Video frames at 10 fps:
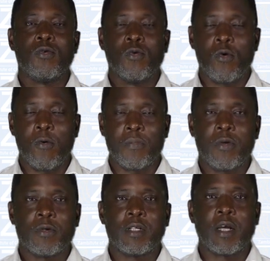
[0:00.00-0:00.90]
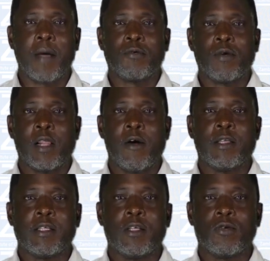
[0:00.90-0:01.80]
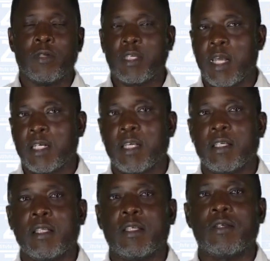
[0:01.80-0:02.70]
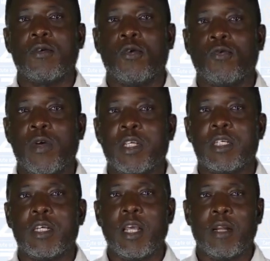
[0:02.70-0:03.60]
to compute capital allowances on such assets on which